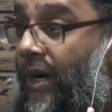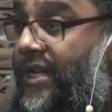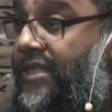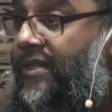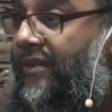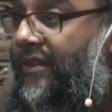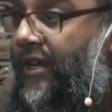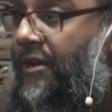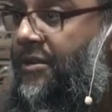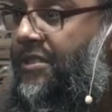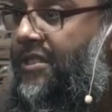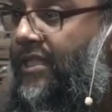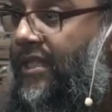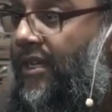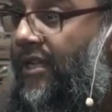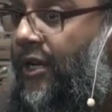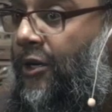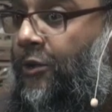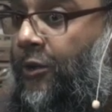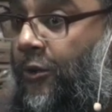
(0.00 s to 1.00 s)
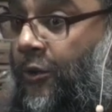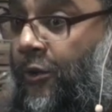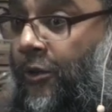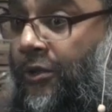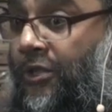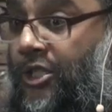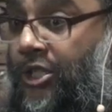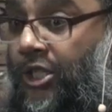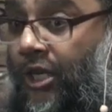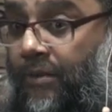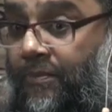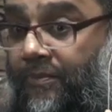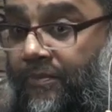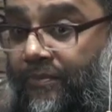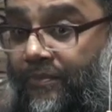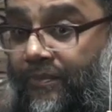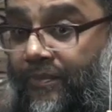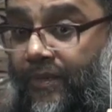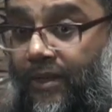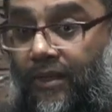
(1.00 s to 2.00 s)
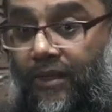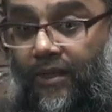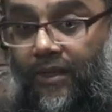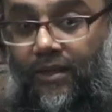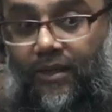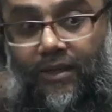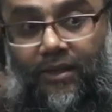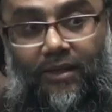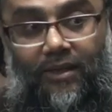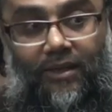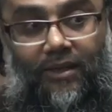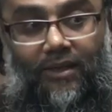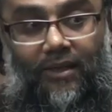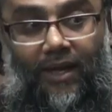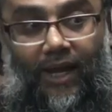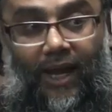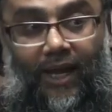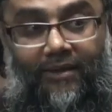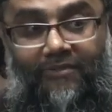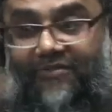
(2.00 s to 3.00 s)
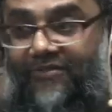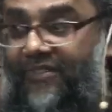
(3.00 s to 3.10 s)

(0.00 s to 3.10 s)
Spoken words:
ways of going to their local corner shop and